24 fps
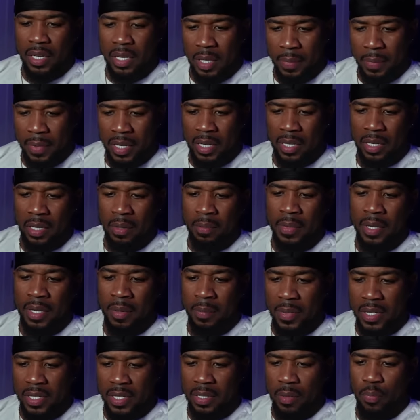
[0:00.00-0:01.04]
Eminem
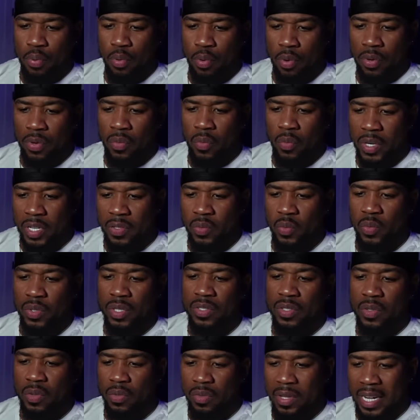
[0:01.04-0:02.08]
and Mr. Porter
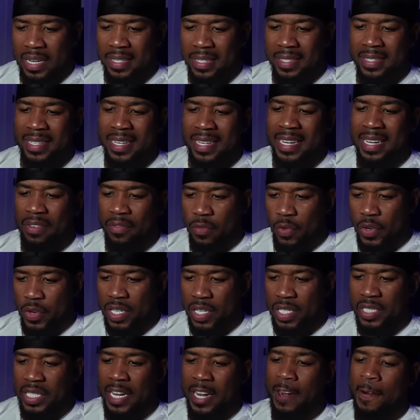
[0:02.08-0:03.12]
Westwood 2009
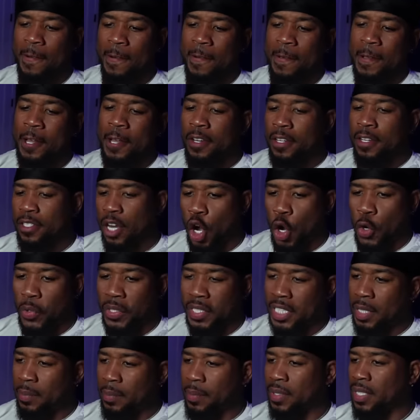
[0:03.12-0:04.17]
freestyle. It's
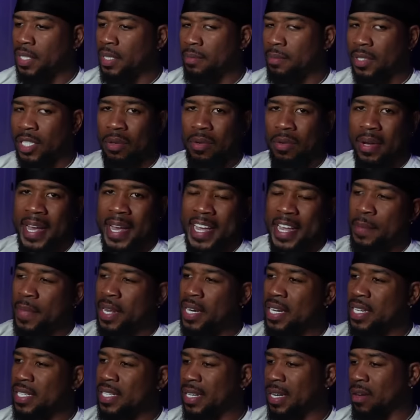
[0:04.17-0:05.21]
only Eminem though. Eight
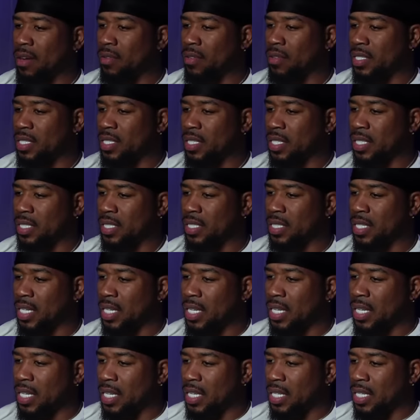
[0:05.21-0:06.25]
minutes long. Let's let's
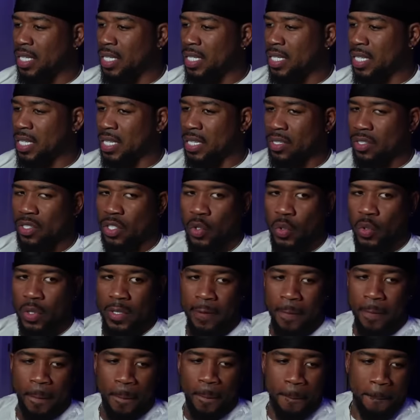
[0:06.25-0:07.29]
let's get into
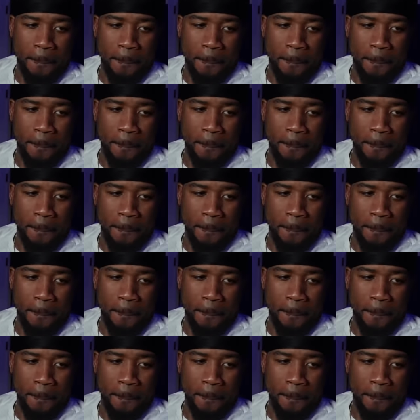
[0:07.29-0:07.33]
it.